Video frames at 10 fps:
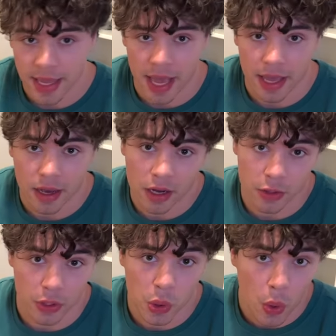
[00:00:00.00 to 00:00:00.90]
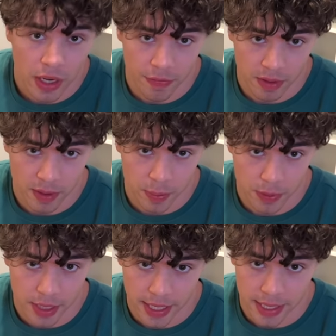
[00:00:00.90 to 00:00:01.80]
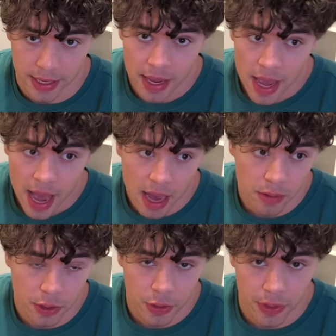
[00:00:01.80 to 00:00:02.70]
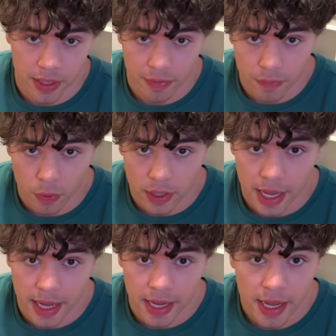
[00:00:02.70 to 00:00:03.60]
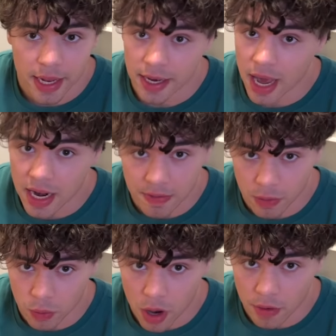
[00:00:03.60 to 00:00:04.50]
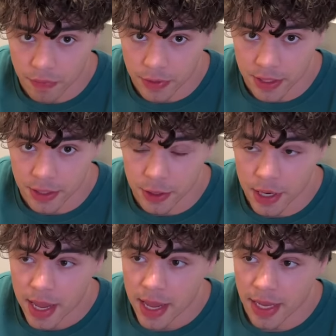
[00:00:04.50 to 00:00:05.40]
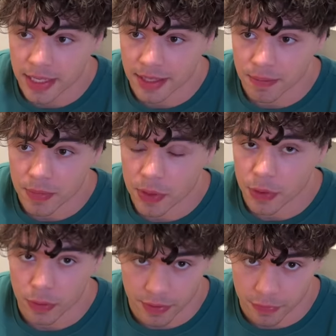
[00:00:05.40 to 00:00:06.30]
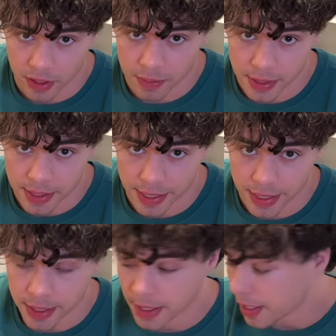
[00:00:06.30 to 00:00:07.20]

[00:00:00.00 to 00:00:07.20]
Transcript: K, one hundred twenty frames per second. I was shooting in four K, not even raw footage, in thirty frames a second.